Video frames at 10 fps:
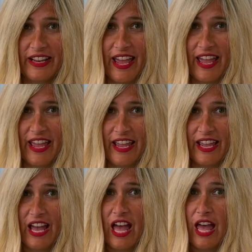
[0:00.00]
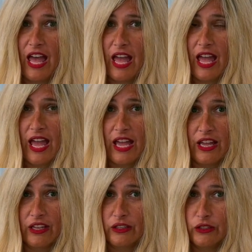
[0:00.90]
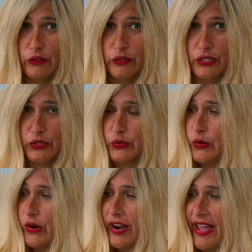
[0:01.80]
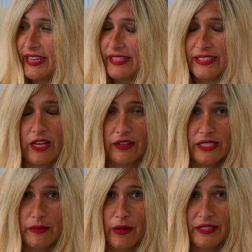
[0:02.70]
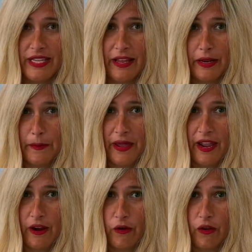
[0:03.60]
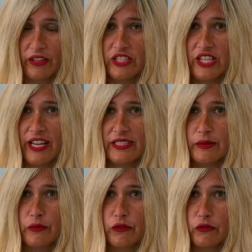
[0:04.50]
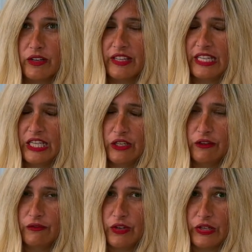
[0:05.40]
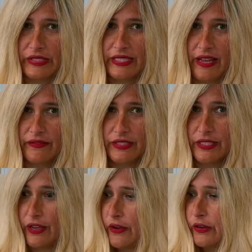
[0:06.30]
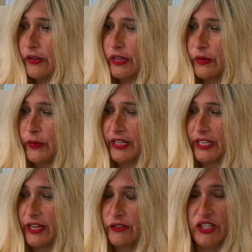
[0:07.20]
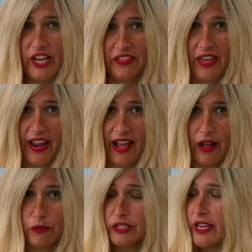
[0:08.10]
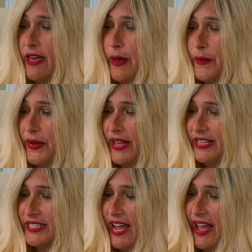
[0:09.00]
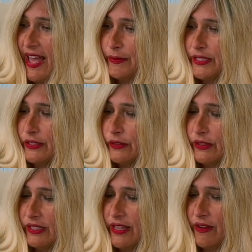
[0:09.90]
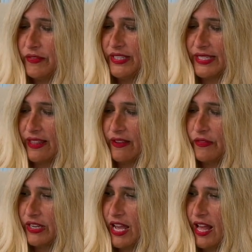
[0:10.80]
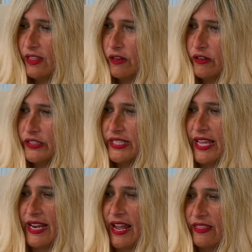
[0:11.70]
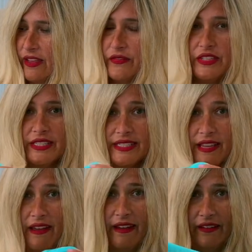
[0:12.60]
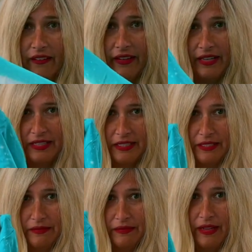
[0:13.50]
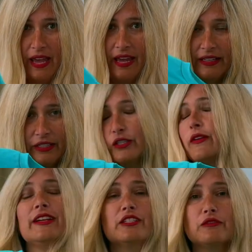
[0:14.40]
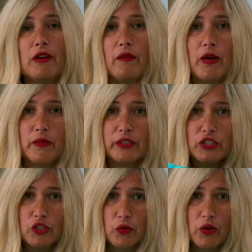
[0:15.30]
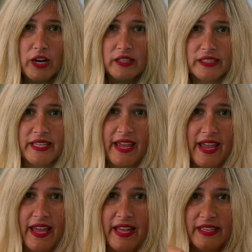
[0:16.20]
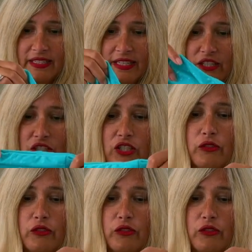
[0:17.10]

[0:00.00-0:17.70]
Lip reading: a new store and it's called Small Town Apparel, and she has some really cute fall stuff, so you're gonna want to go check that out. But I absolutely love this. I love the colors and I love the design on it. And it's great to throw on with shorts, and it's just